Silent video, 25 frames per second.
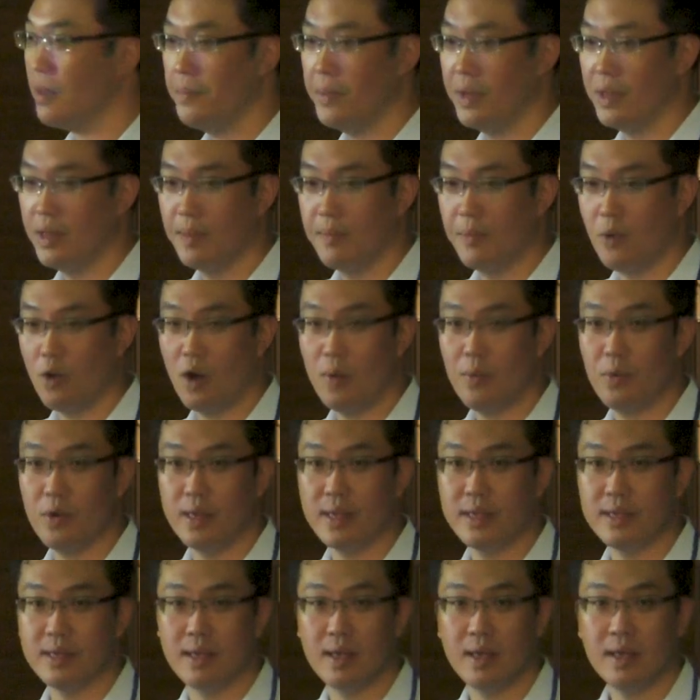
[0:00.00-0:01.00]
But the
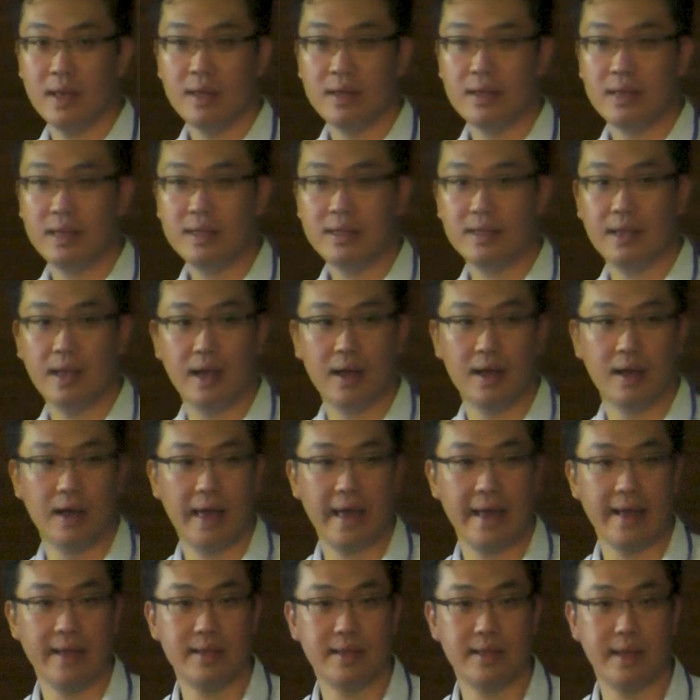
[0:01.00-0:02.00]
problem is this
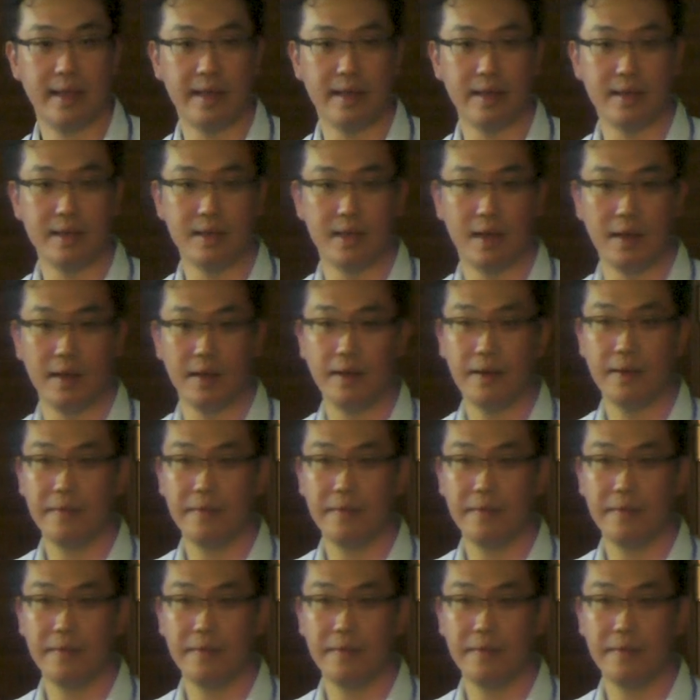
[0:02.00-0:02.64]
assay is